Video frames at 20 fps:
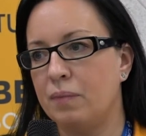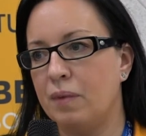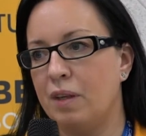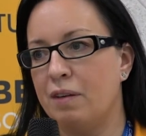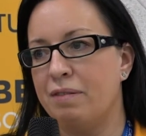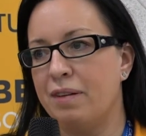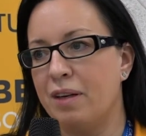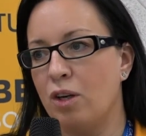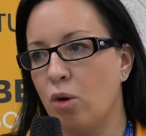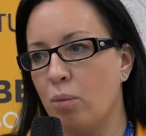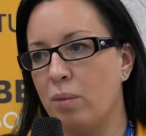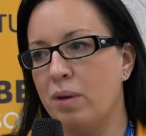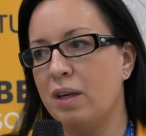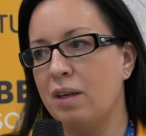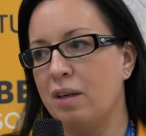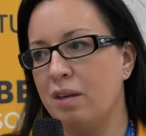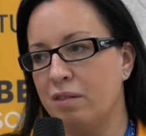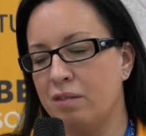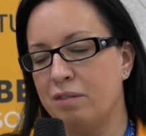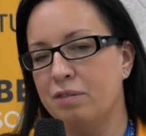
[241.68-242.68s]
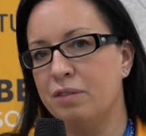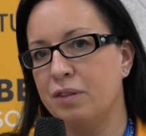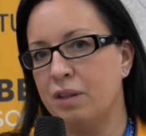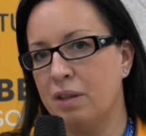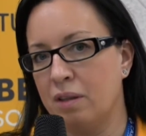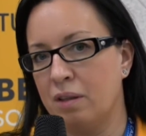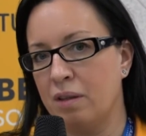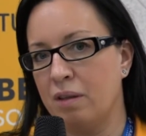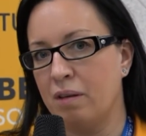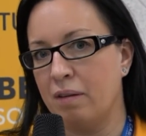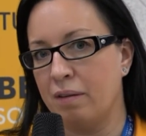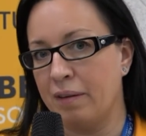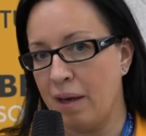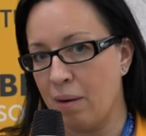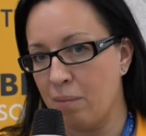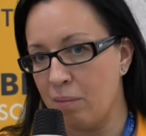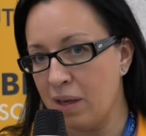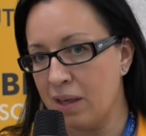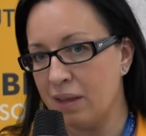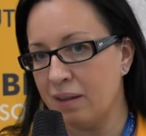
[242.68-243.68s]
phenomenon of
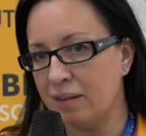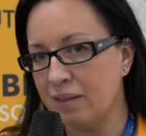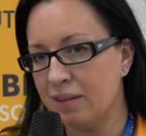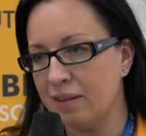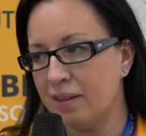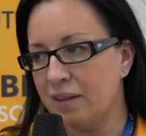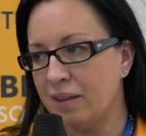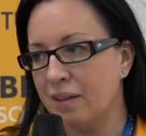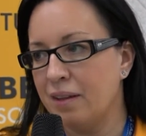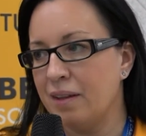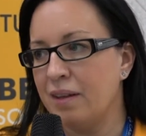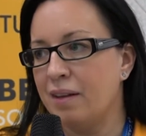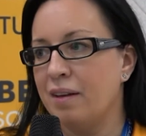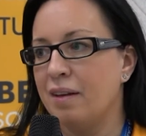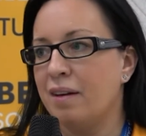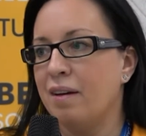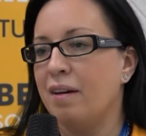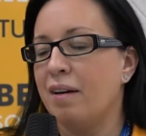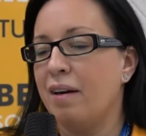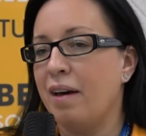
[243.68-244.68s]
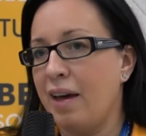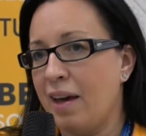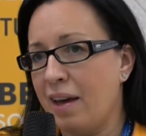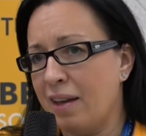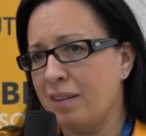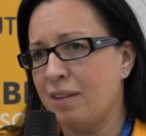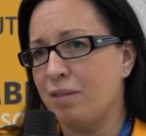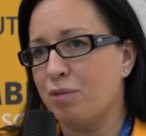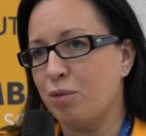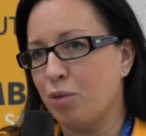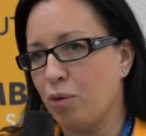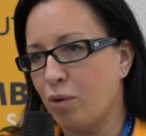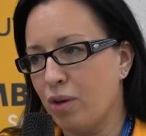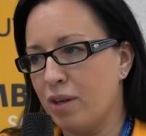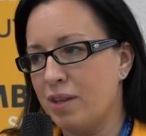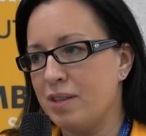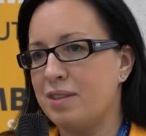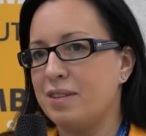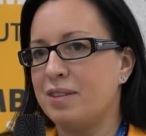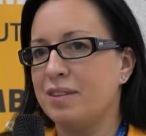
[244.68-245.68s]
gambling. And of
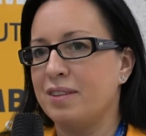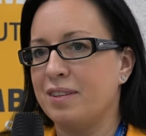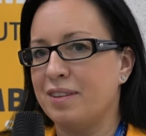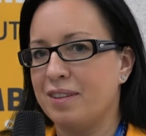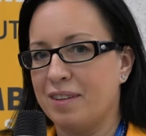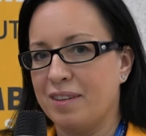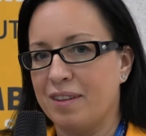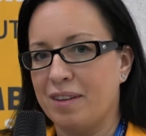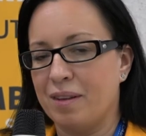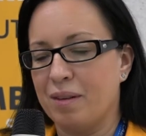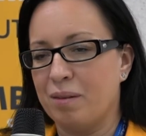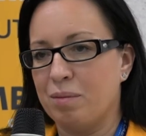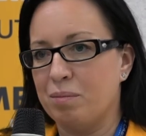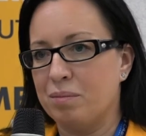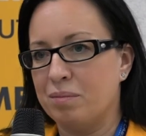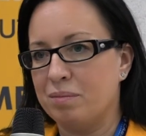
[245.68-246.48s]
course, the